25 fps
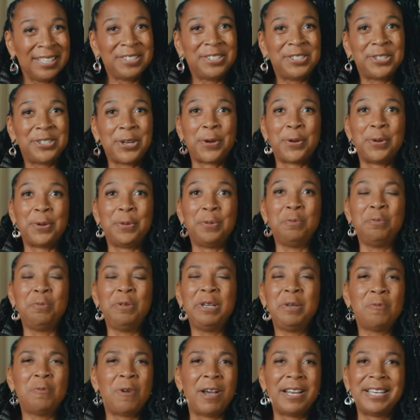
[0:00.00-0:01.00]
So
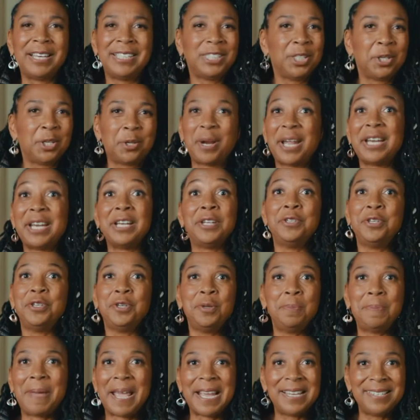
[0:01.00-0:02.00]
we wanted to create a
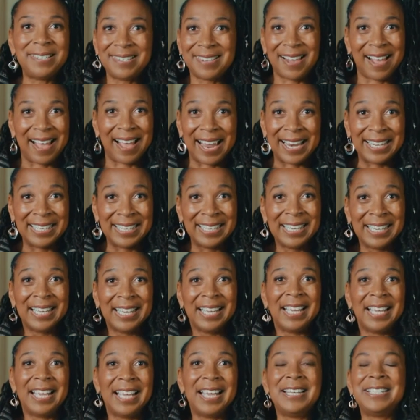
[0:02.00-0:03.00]
new baseline.
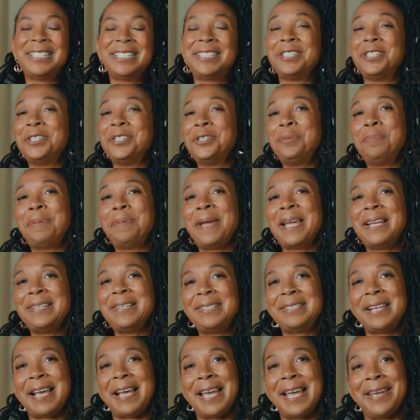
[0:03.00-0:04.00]
And it's a new
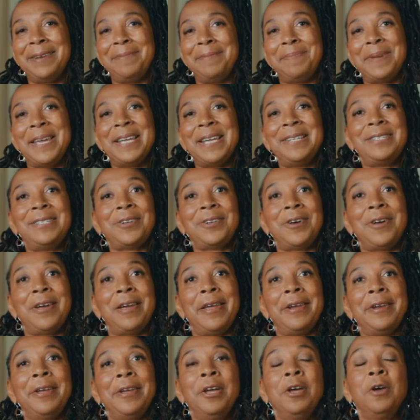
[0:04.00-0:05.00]
baseline based
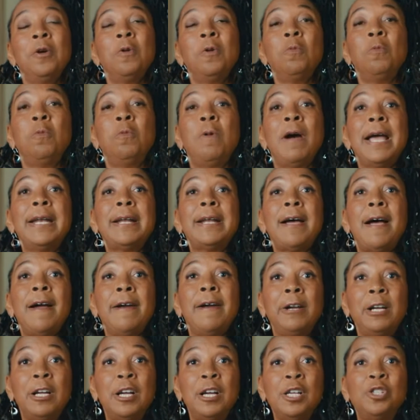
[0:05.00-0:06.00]
on what
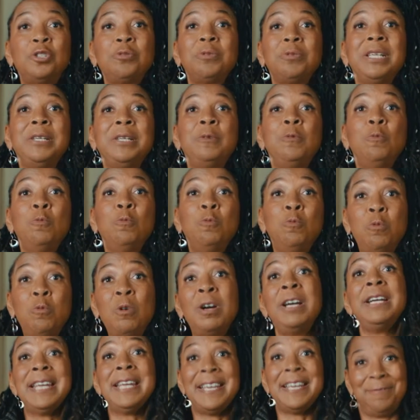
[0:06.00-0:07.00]
our country
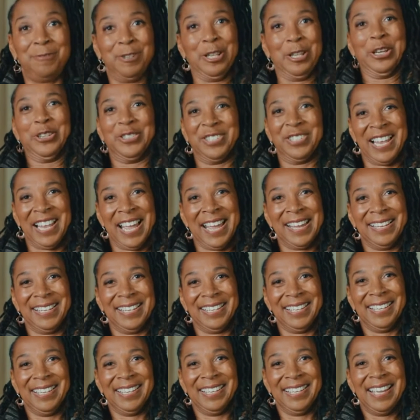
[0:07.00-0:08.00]
would have looked like
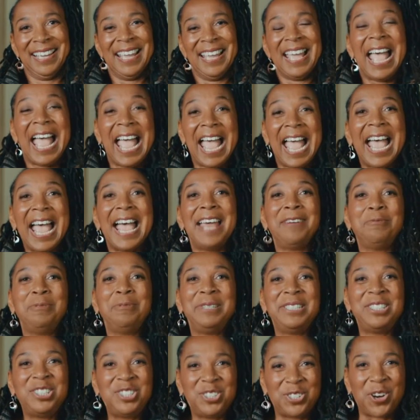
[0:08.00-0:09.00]
had
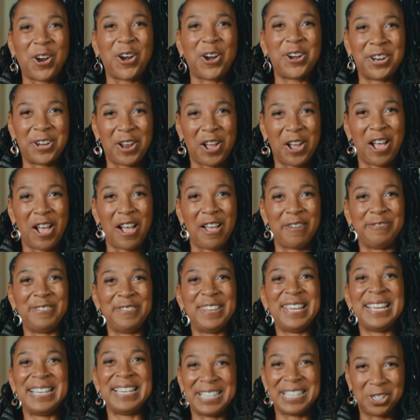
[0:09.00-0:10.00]
we started off
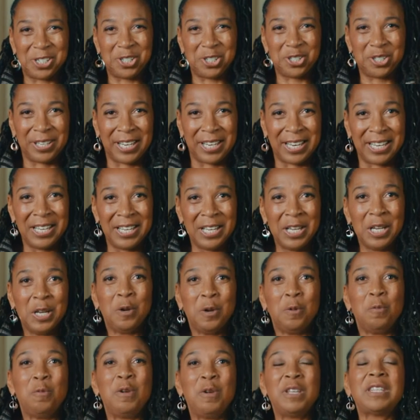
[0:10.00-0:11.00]
initially
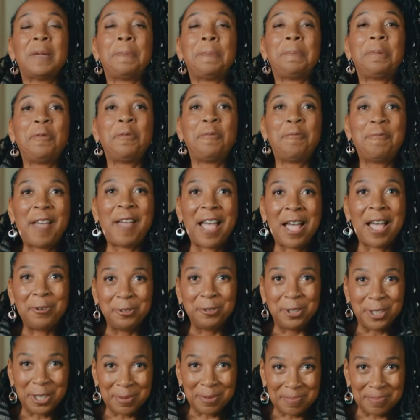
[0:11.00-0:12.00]
with a
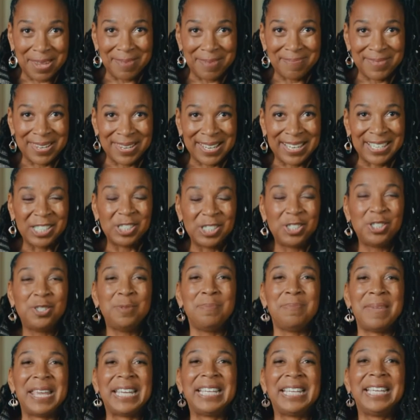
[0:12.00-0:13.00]
profound commitment
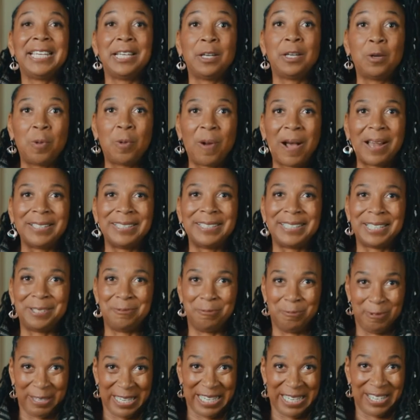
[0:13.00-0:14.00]
to making equality
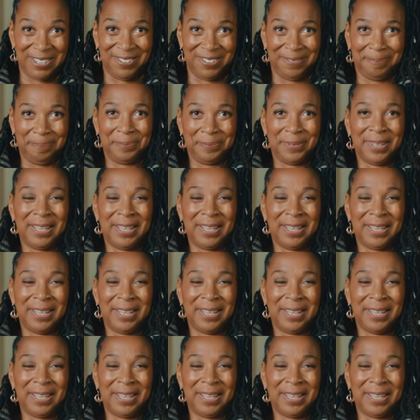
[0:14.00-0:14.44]
real.